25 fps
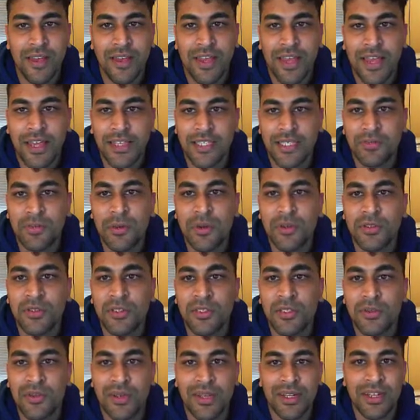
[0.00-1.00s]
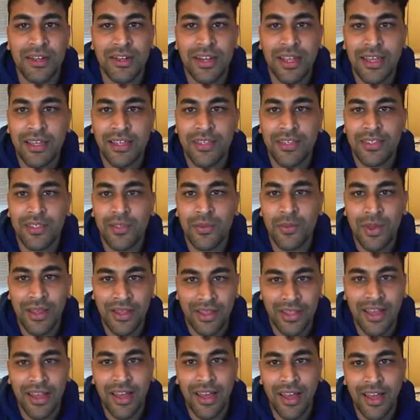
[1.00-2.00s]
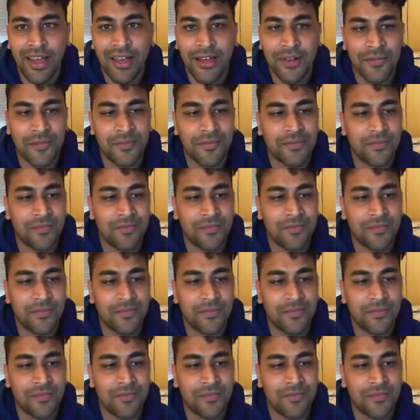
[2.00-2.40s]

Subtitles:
as opposed to in arrays where they are.